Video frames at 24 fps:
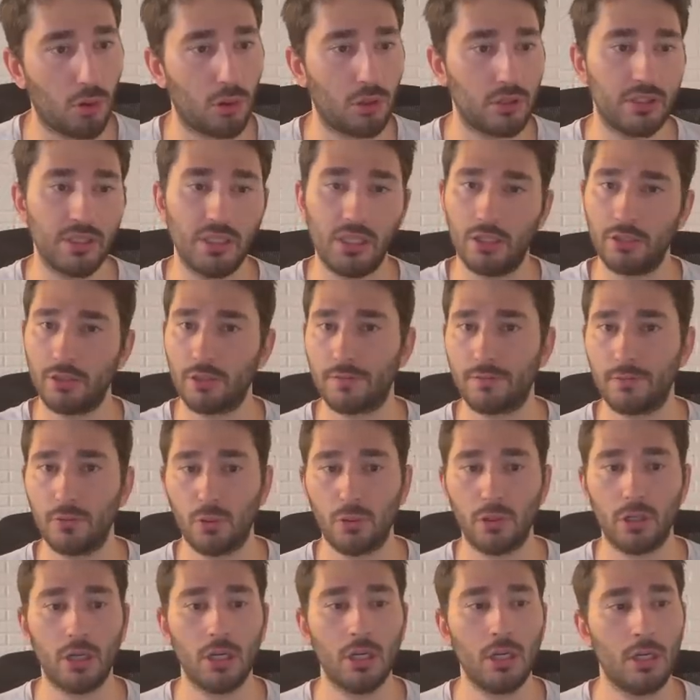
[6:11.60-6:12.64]
the
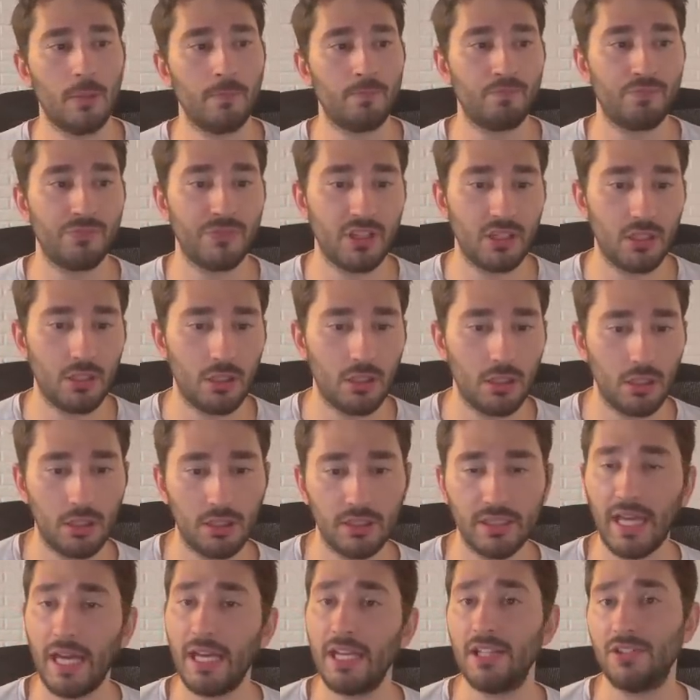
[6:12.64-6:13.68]
underfloor,
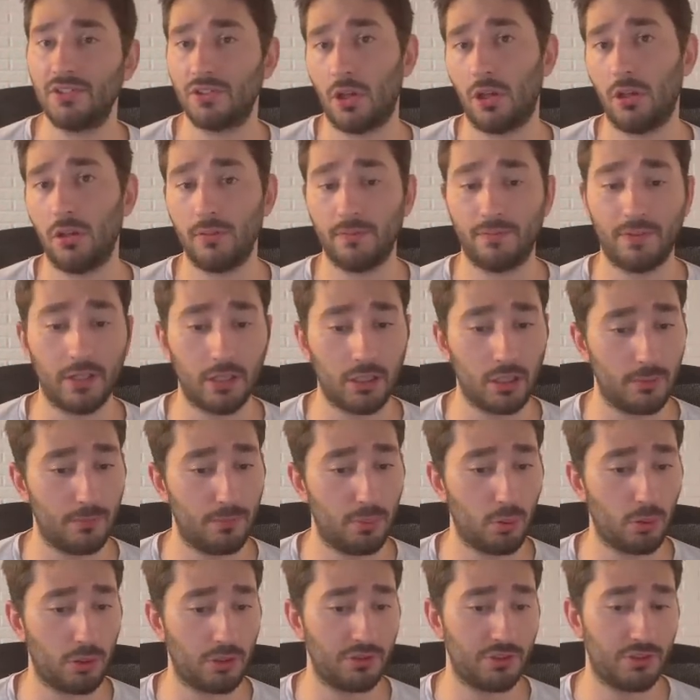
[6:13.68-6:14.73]
that is all very
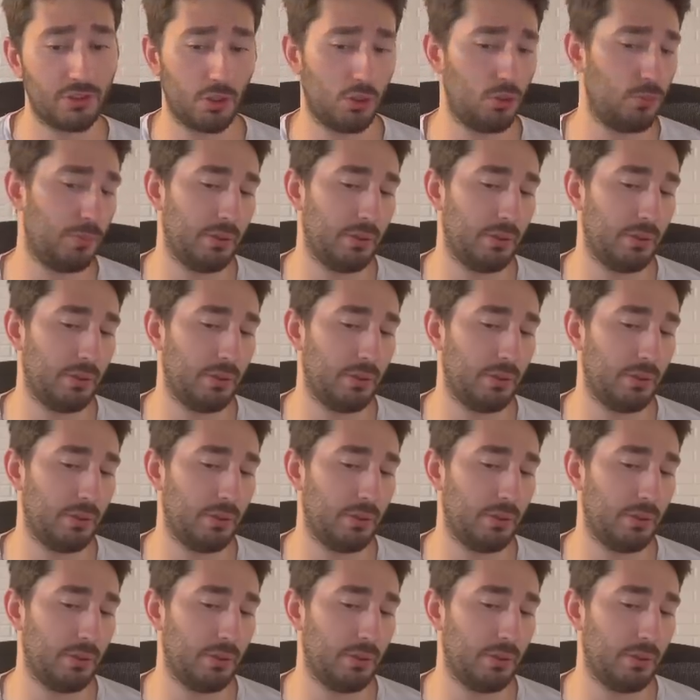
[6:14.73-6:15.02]
important too,